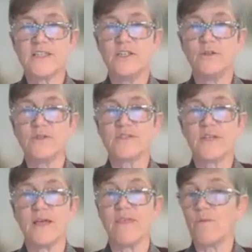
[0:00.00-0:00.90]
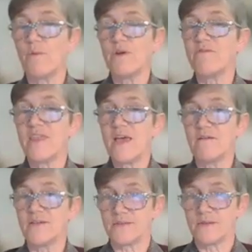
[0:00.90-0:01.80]
And you can say, that woman over
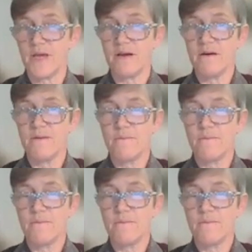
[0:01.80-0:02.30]
there is the mayor."